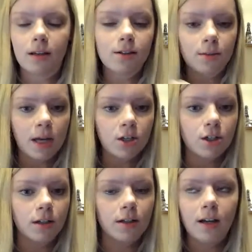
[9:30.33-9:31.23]
Because you
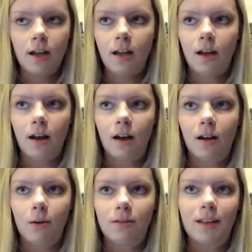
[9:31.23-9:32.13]
mentioned
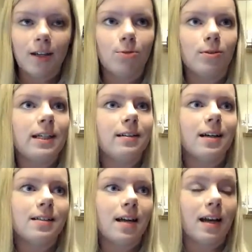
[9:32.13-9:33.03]
that you
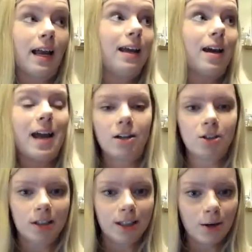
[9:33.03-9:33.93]
realized that, hey, I
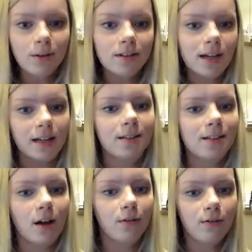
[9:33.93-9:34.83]
actually know this kind of
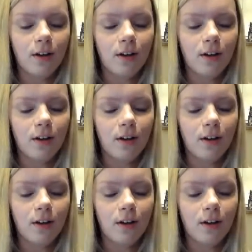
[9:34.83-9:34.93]
stuff.